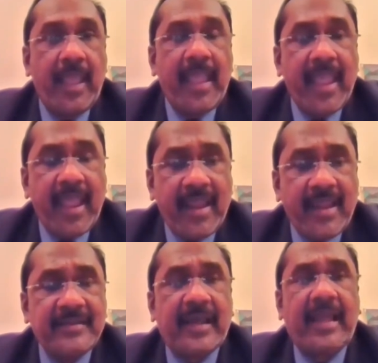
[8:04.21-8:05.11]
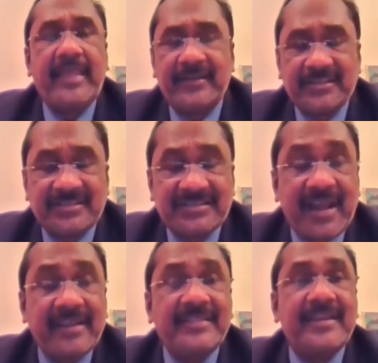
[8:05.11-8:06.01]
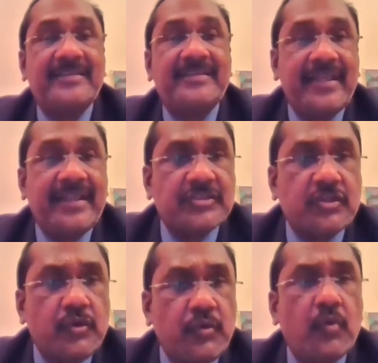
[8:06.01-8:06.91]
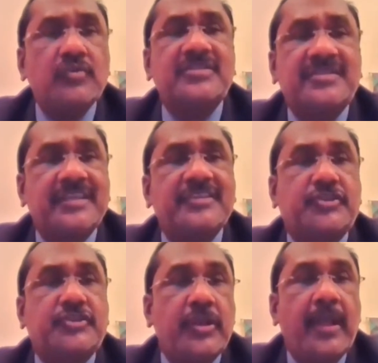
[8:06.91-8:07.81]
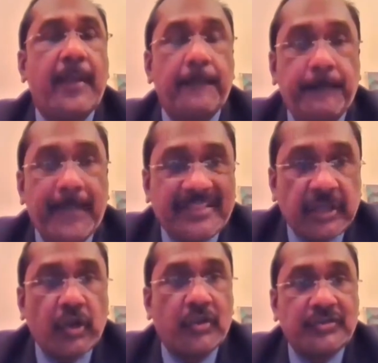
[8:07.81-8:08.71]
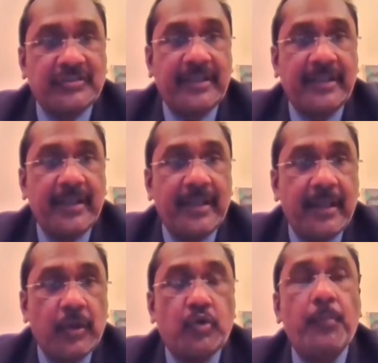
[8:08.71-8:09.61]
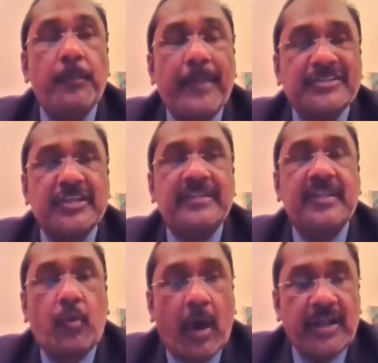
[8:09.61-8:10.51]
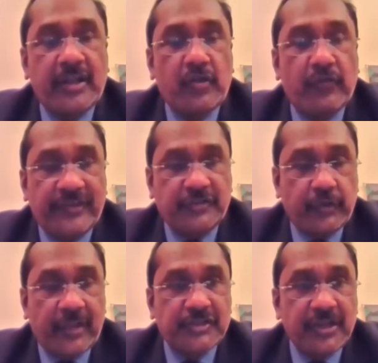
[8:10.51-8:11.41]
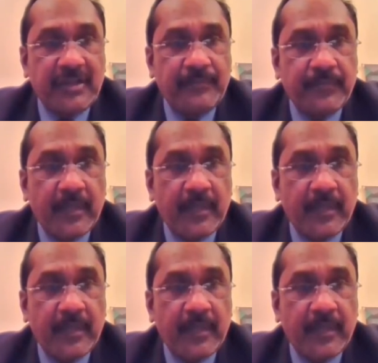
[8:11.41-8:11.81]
And I understand that there is no such methodology to measure the quality of education